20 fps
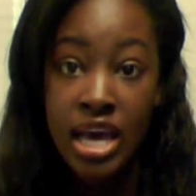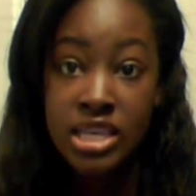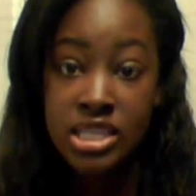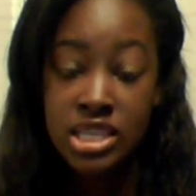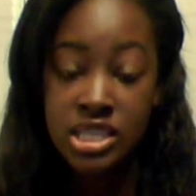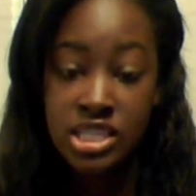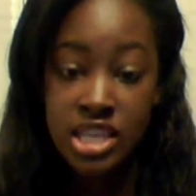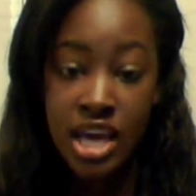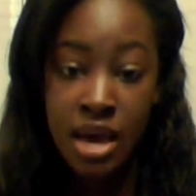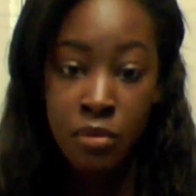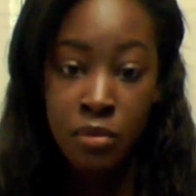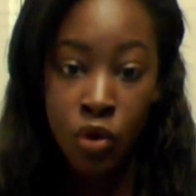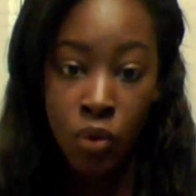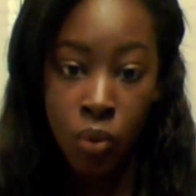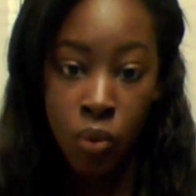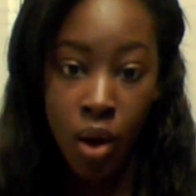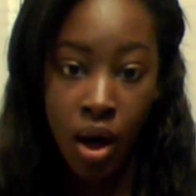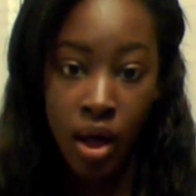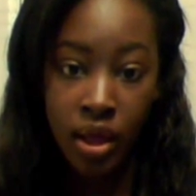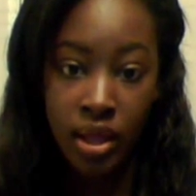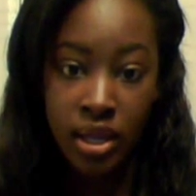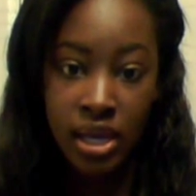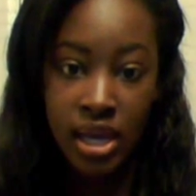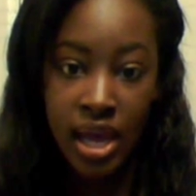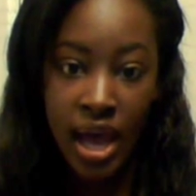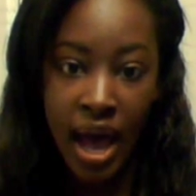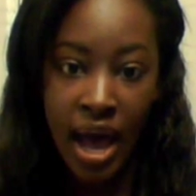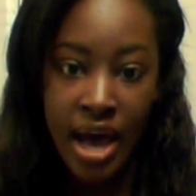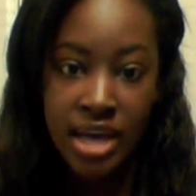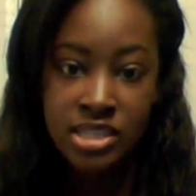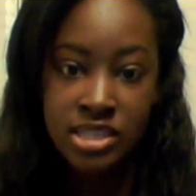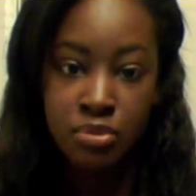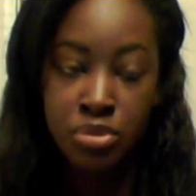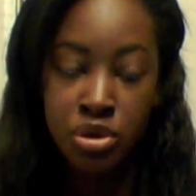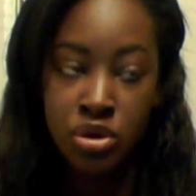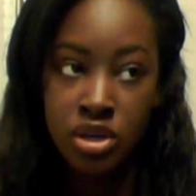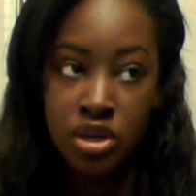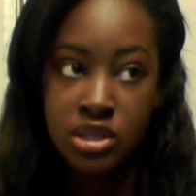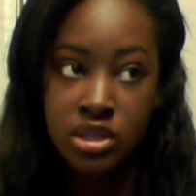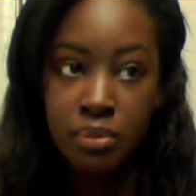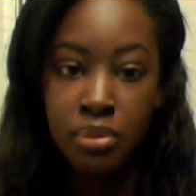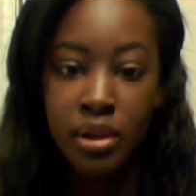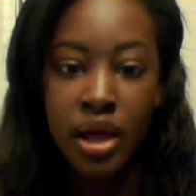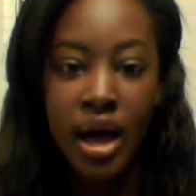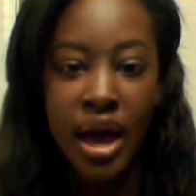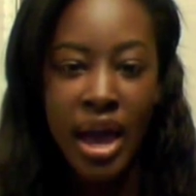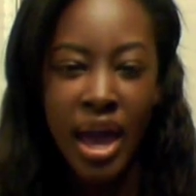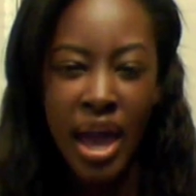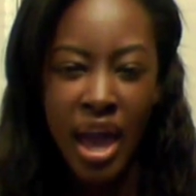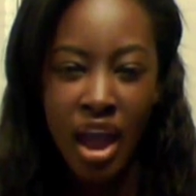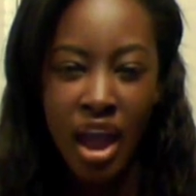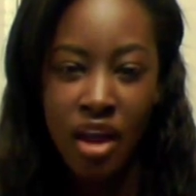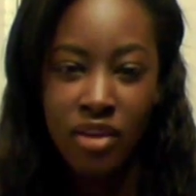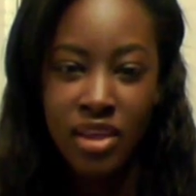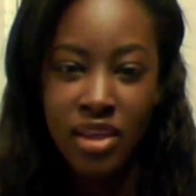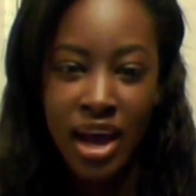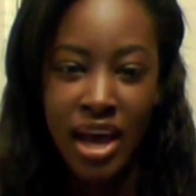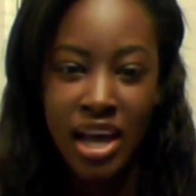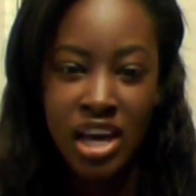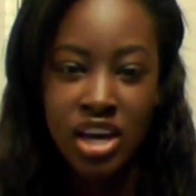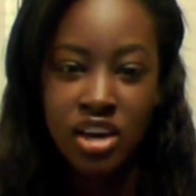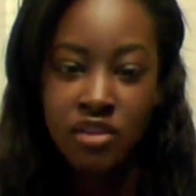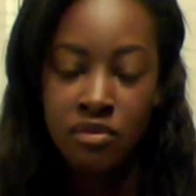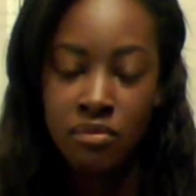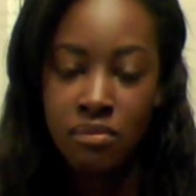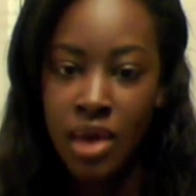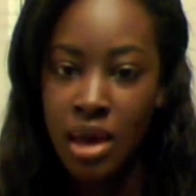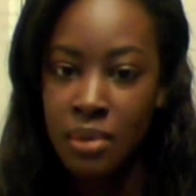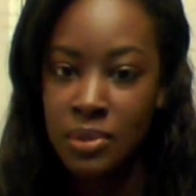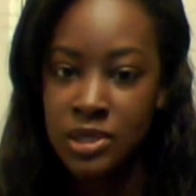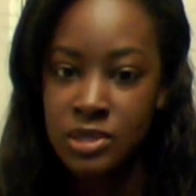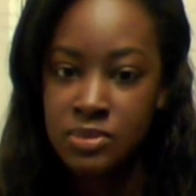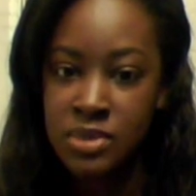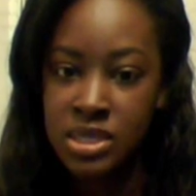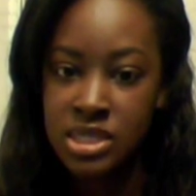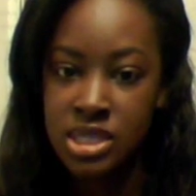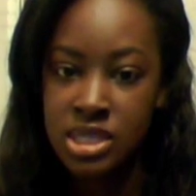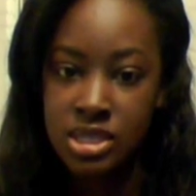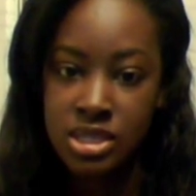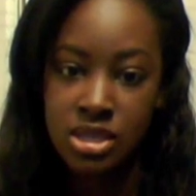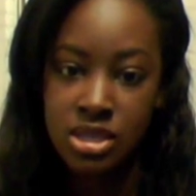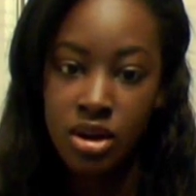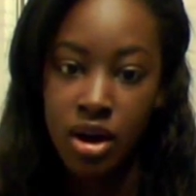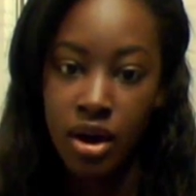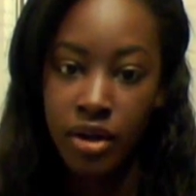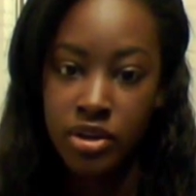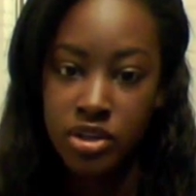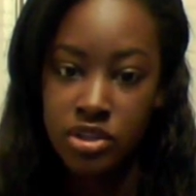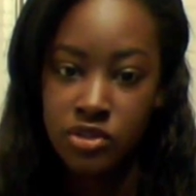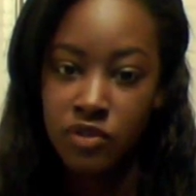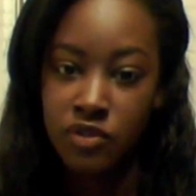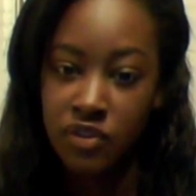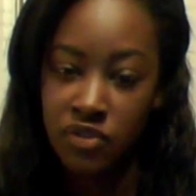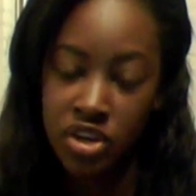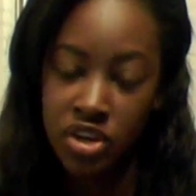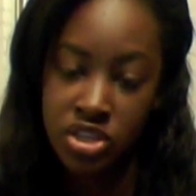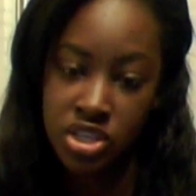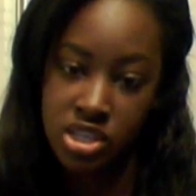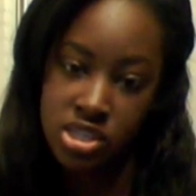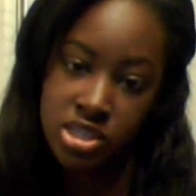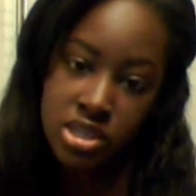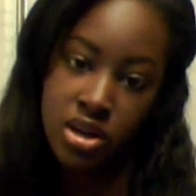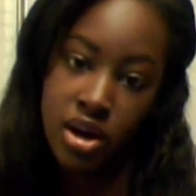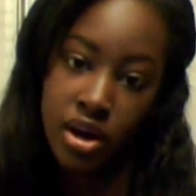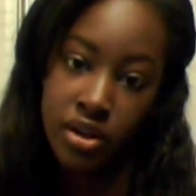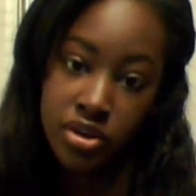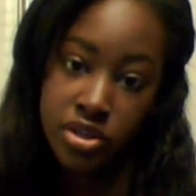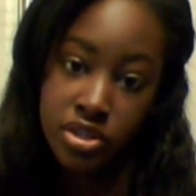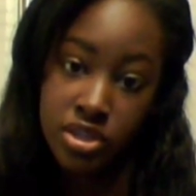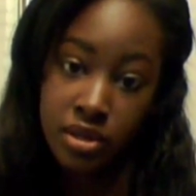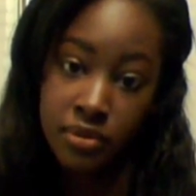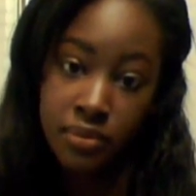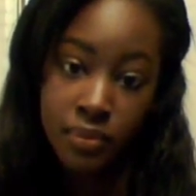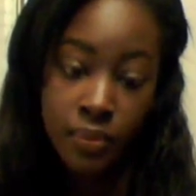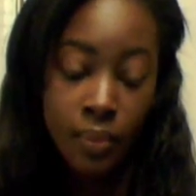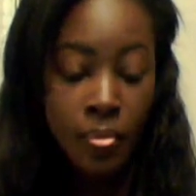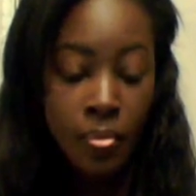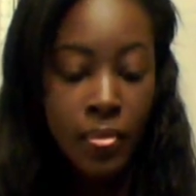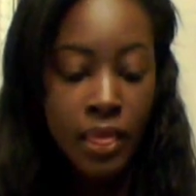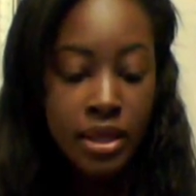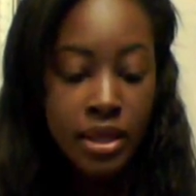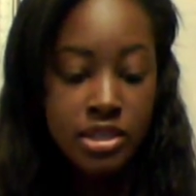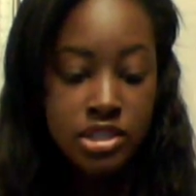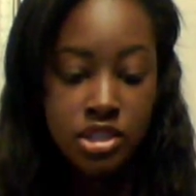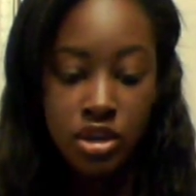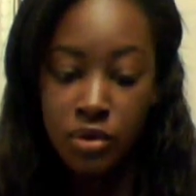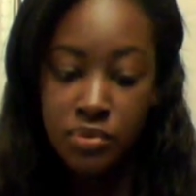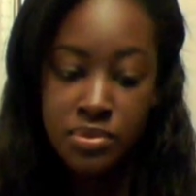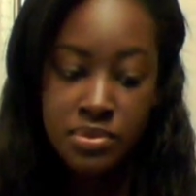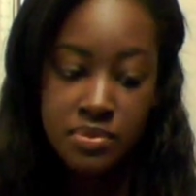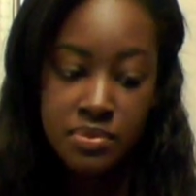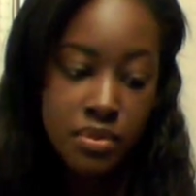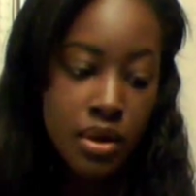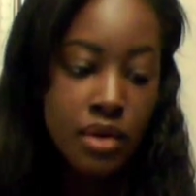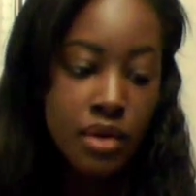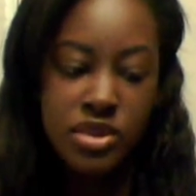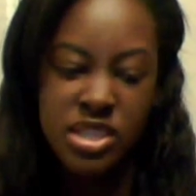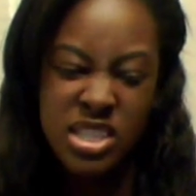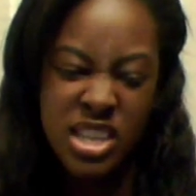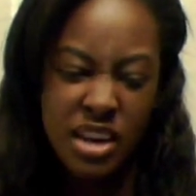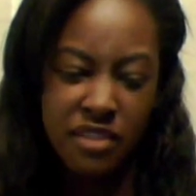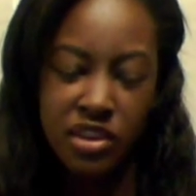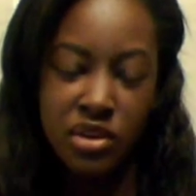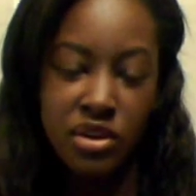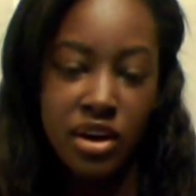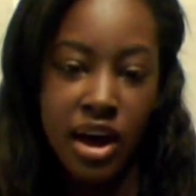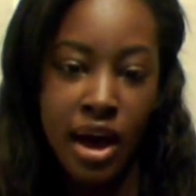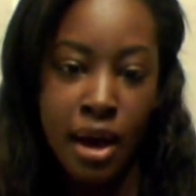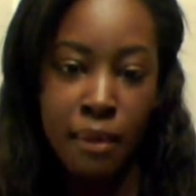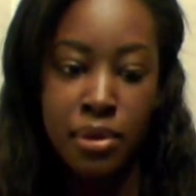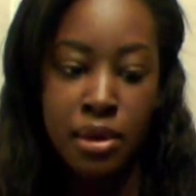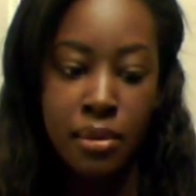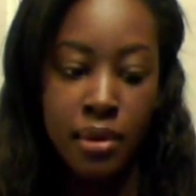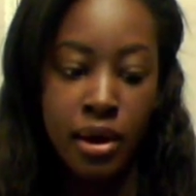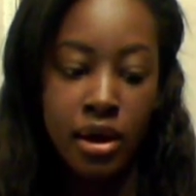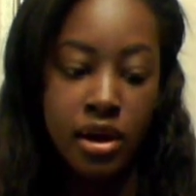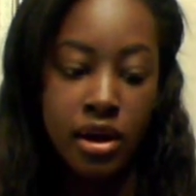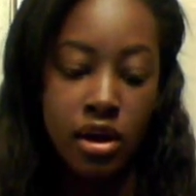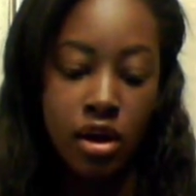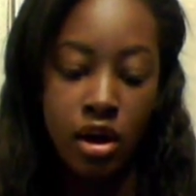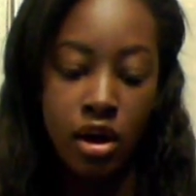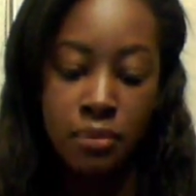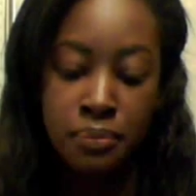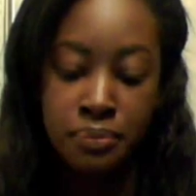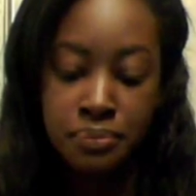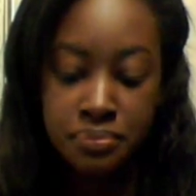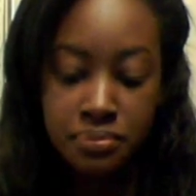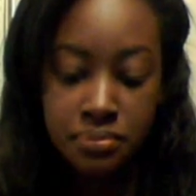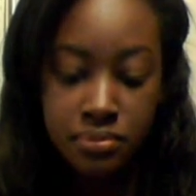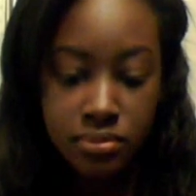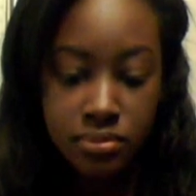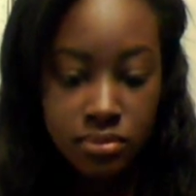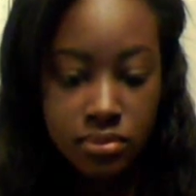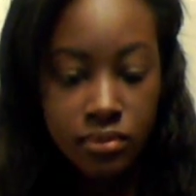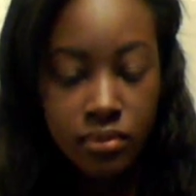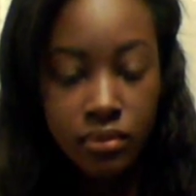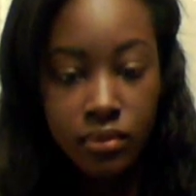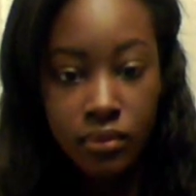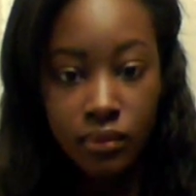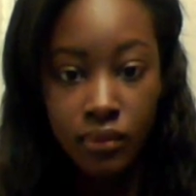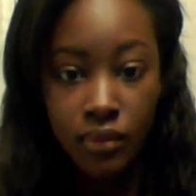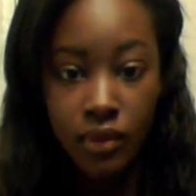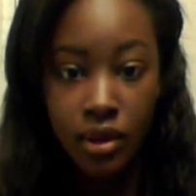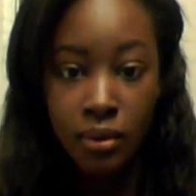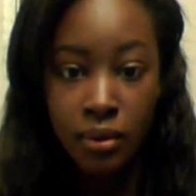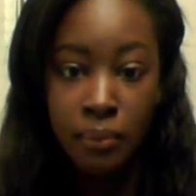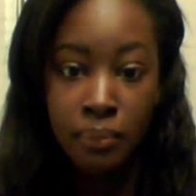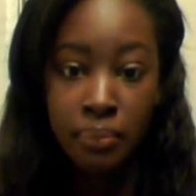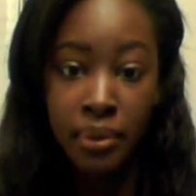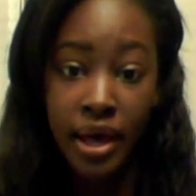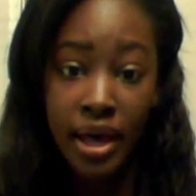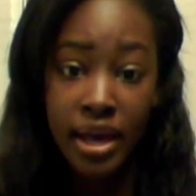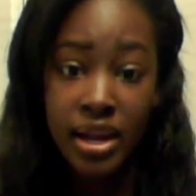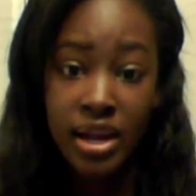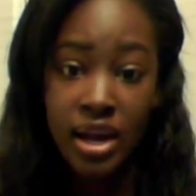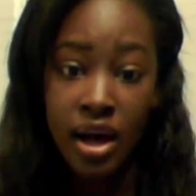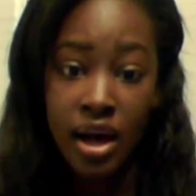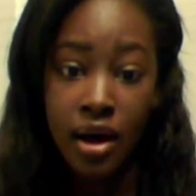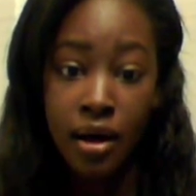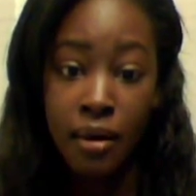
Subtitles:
is the same quality as beauty supply hair that I could have maybe spent $60, $50 or $60 on. So I was definitely not happy about it at all. But